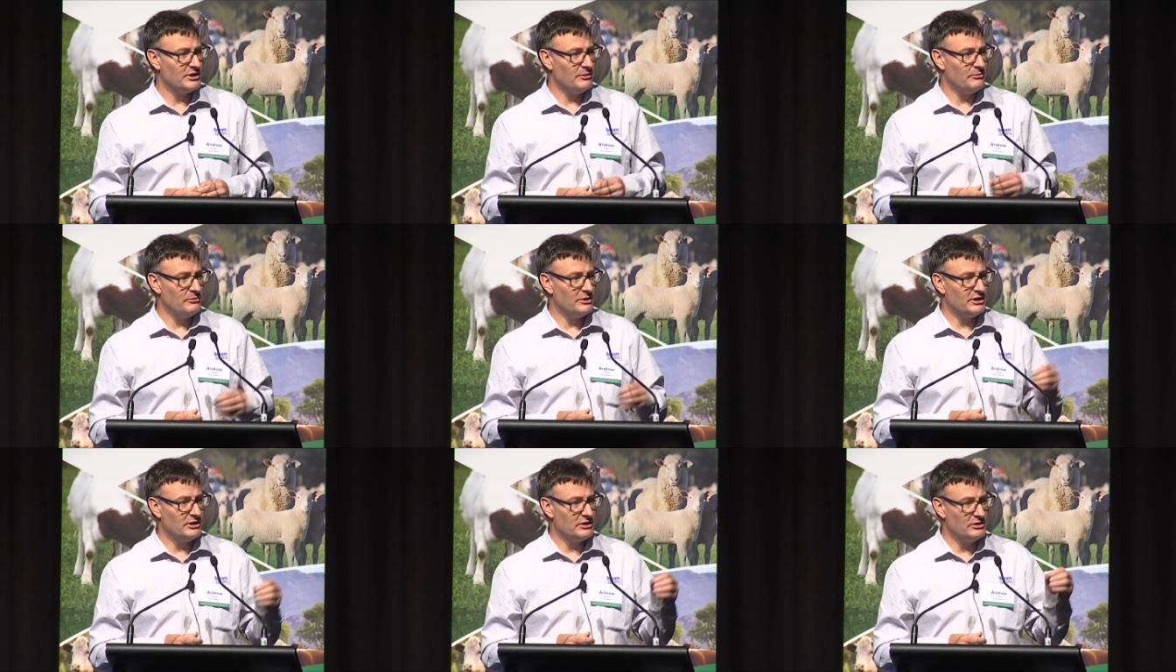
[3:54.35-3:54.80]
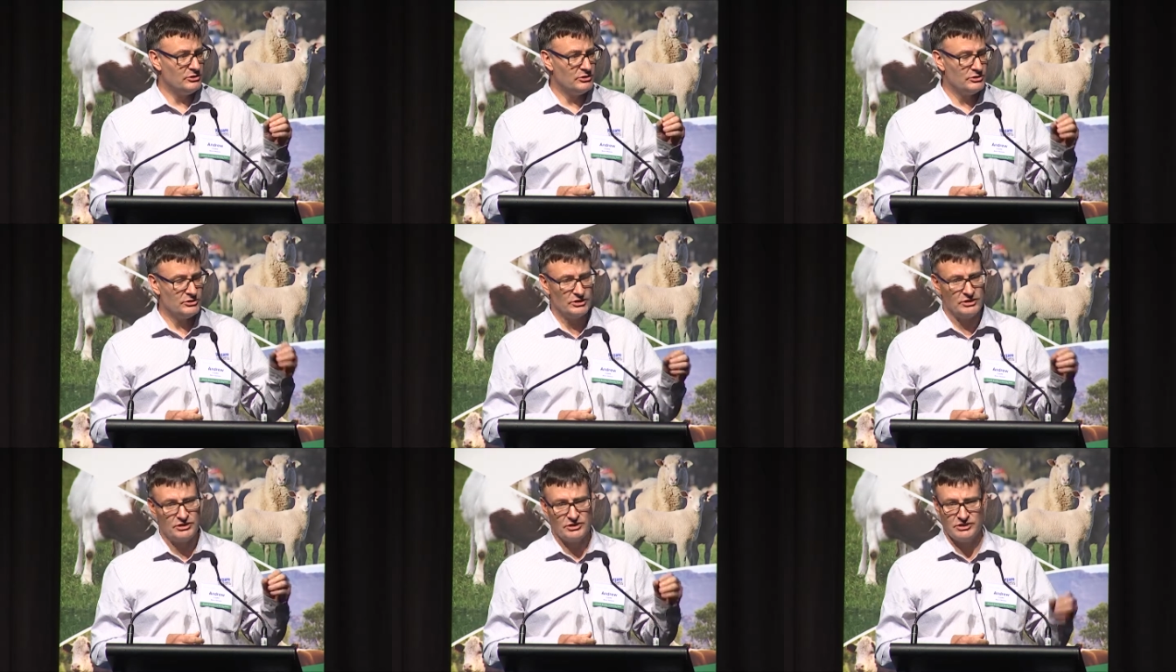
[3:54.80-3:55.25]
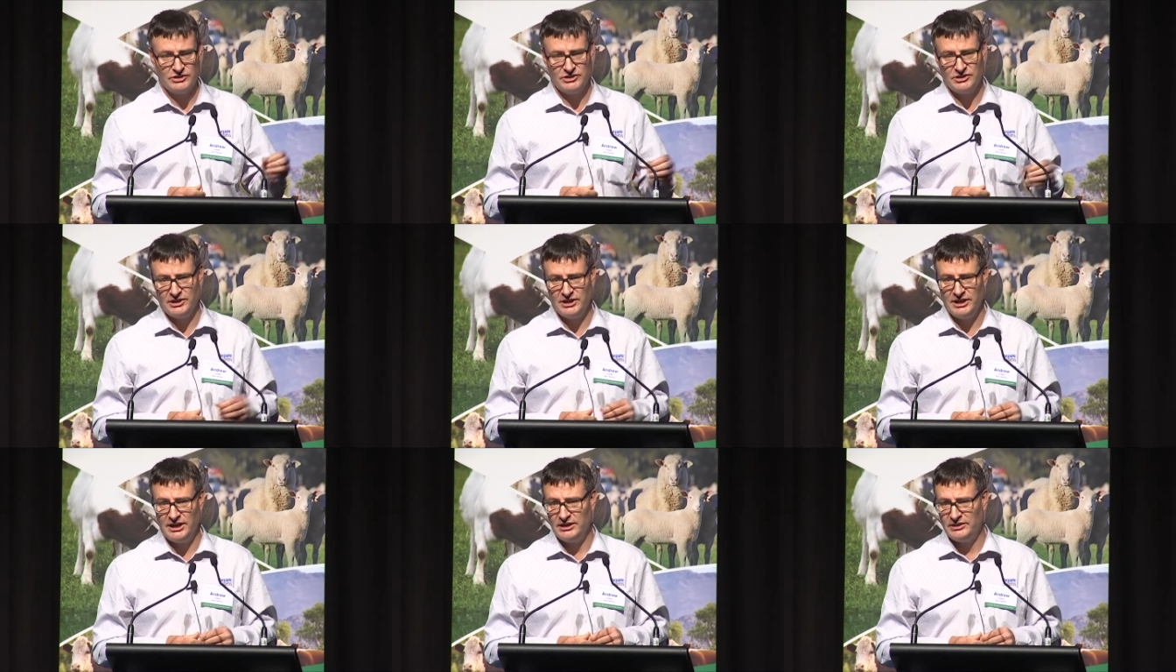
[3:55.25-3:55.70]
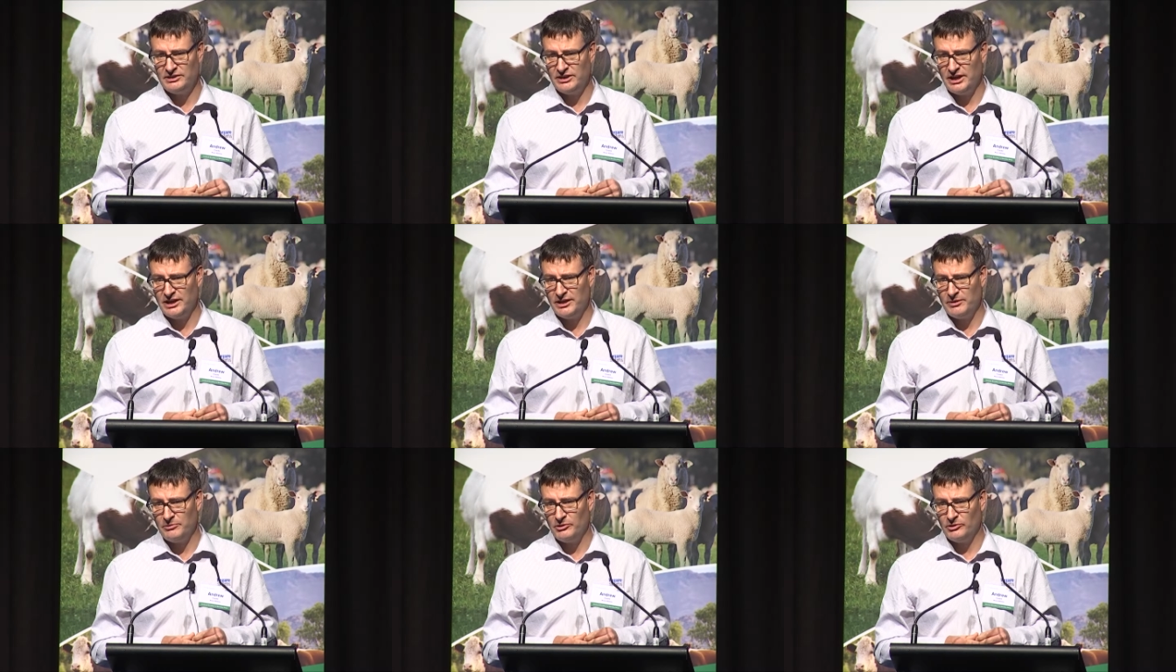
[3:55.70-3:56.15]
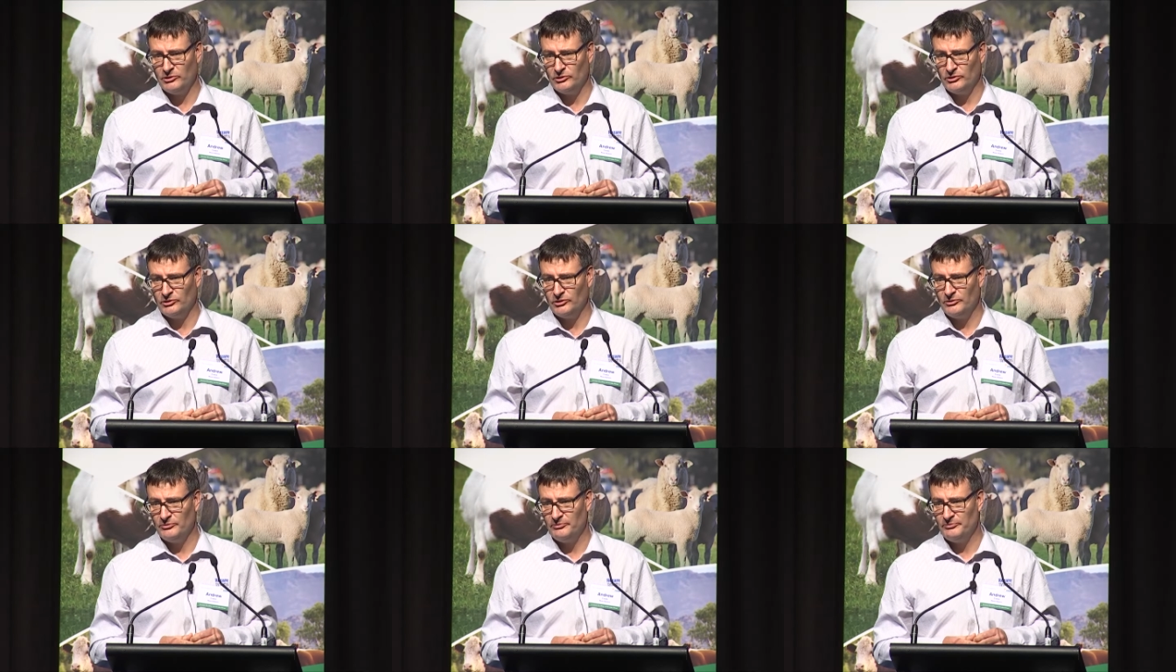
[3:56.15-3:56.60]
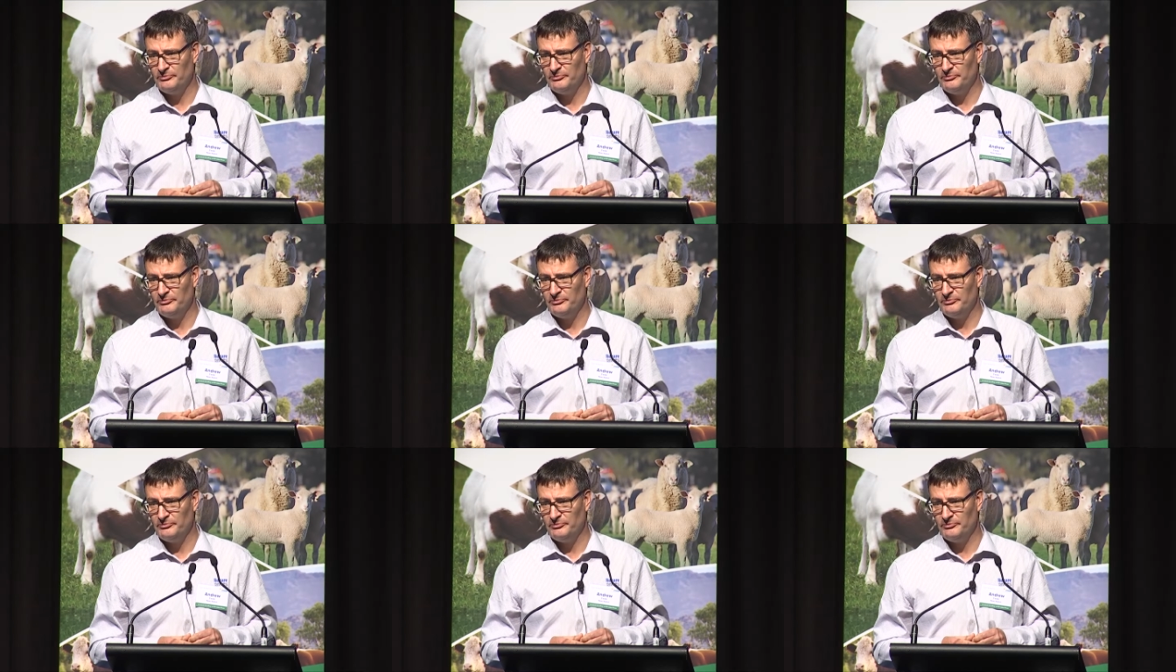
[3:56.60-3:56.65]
and we can use it to select animals.